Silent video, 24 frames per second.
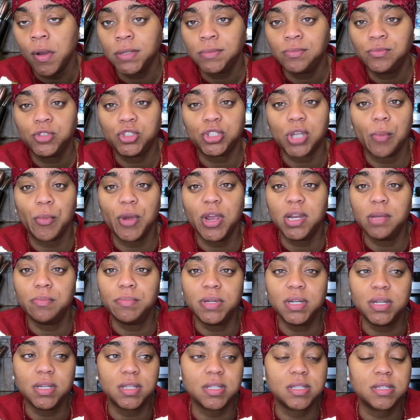So I'm reading
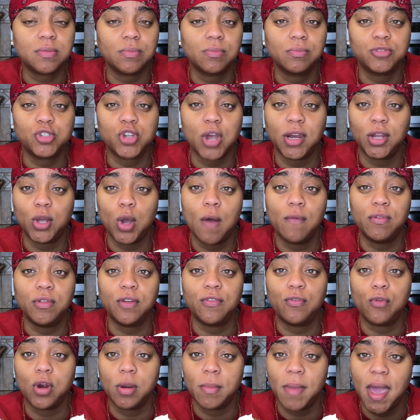books, trying to go over the
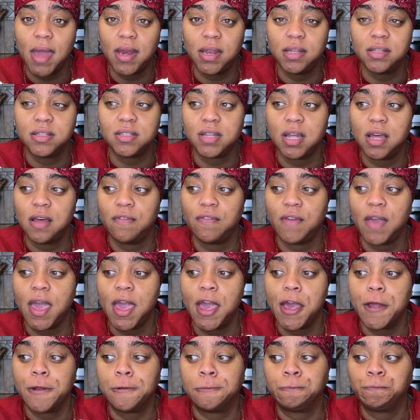formatting and stuff,
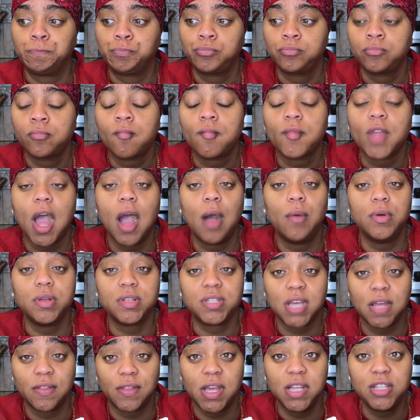and I will
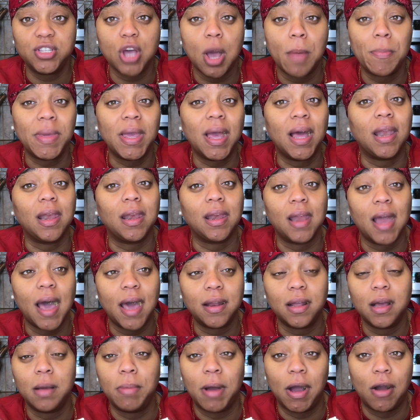say that he taught me a
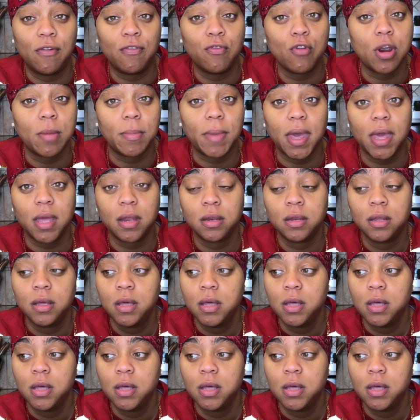lot about format.